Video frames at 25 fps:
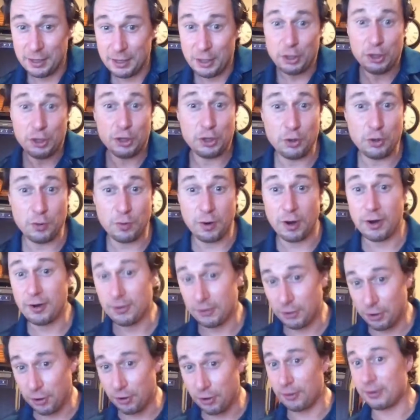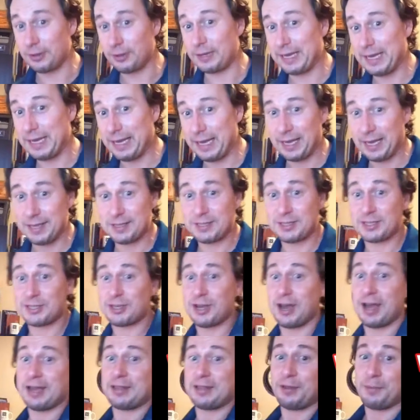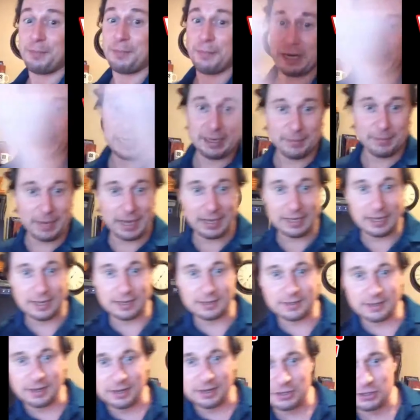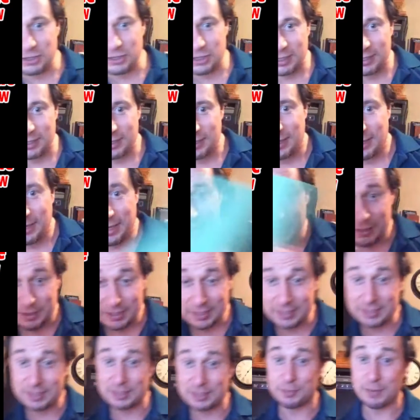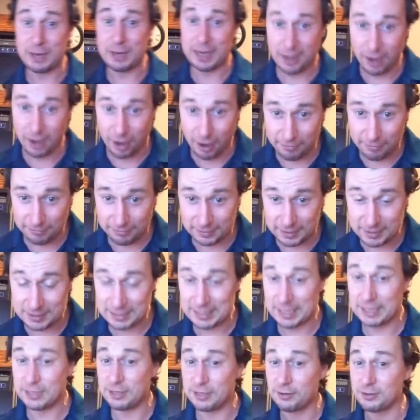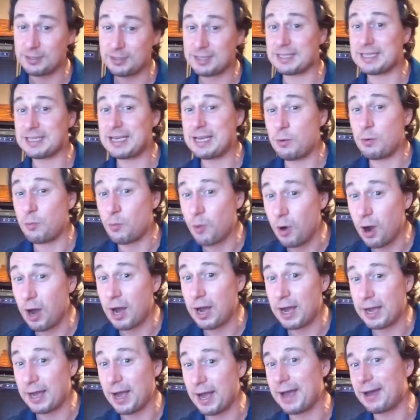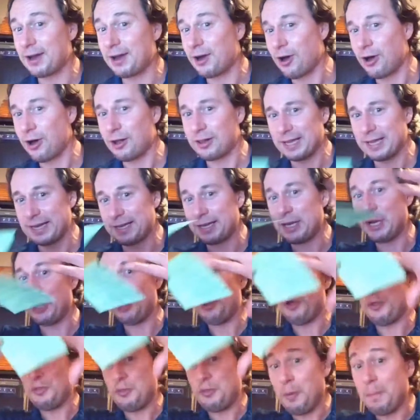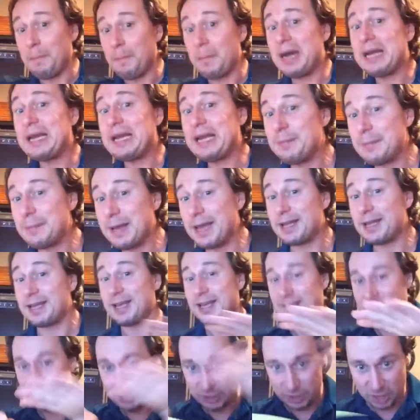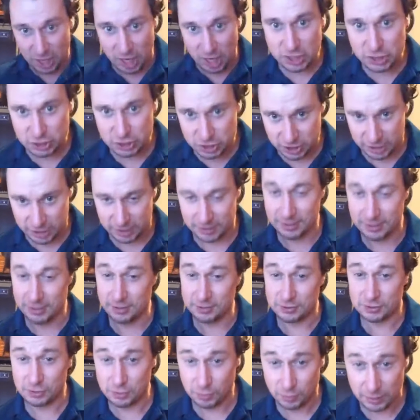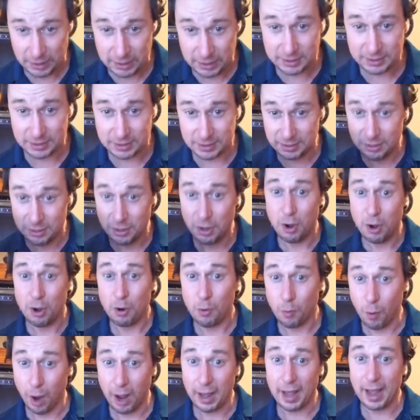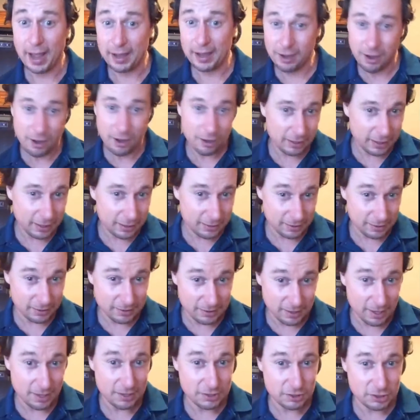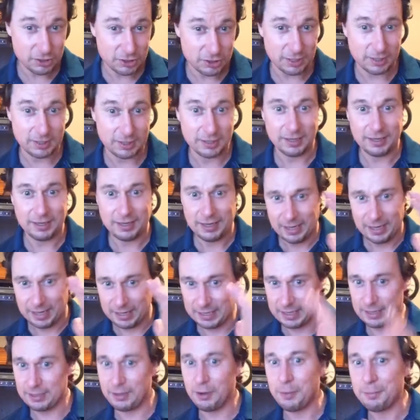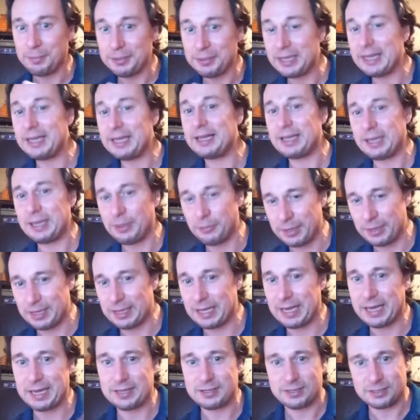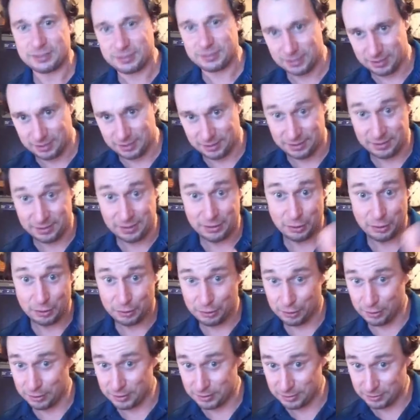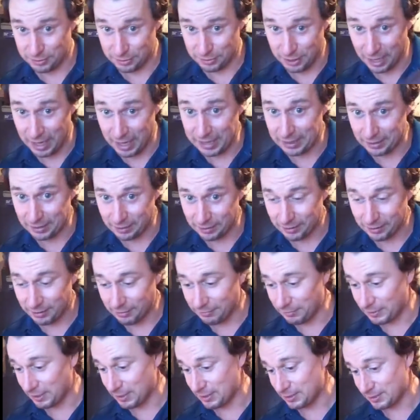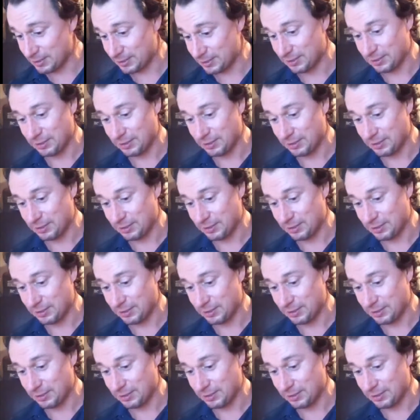You are currently inside the money-making dungeon. This is my office, and you'll see why I call it the money-making dungeon. There's a reason why I call it the dungeon, and it completely relates to the title of this